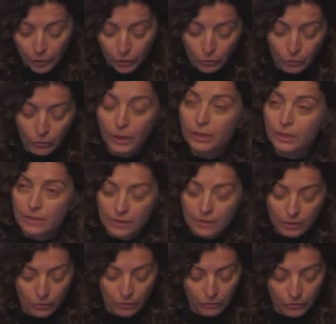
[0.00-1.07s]
who, and this is a
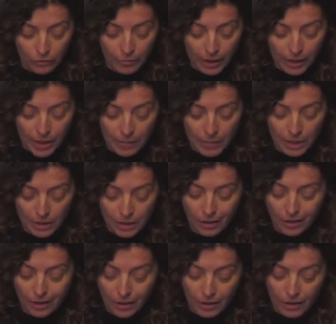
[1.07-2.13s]
quote from Benjamin,
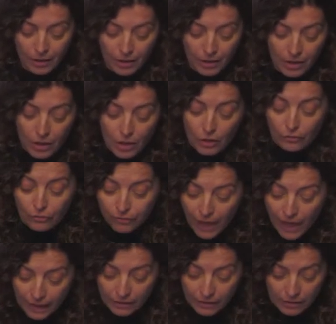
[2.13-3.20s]

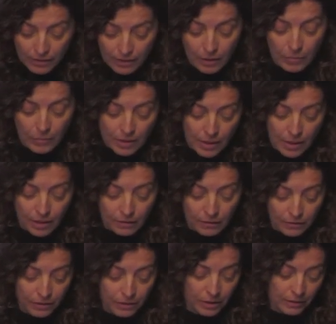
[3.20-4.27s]
flatters
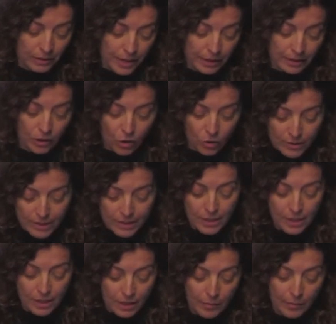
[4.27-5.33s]
himself that on
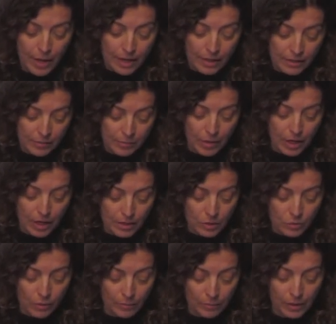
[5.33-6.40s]
seeing a passerby
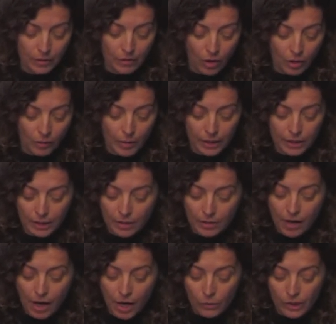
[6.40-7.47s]
swept along by the
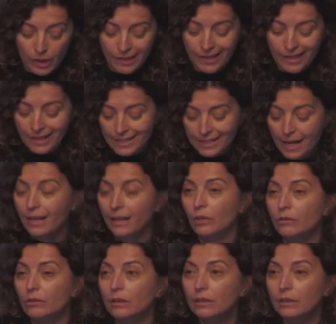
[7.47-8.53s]
crowd, he has
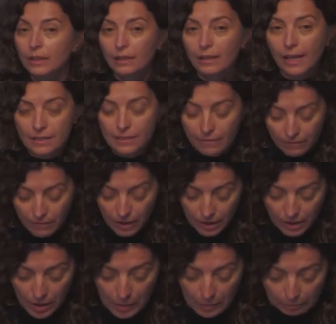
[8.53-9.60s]
accurately classified
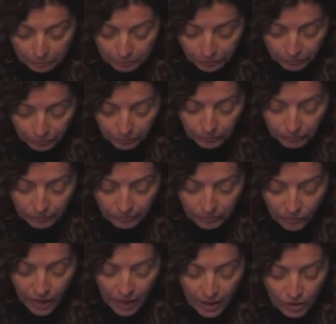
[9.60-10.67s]
him,
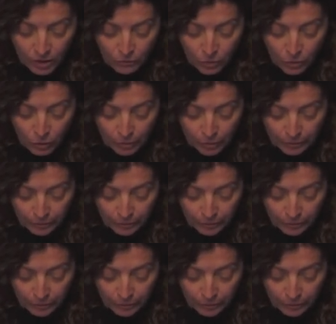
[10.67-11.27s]
end of quote.